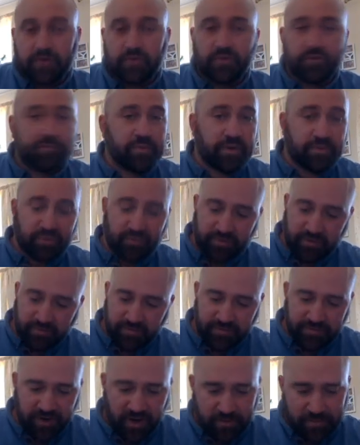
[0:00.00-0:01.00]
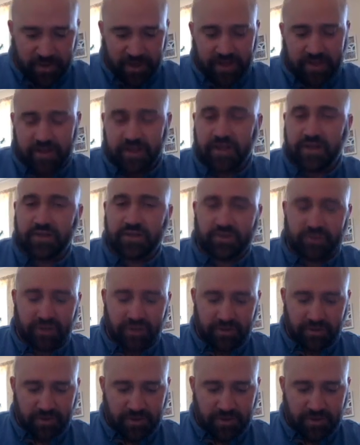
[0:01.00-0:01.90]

with people from far back in history,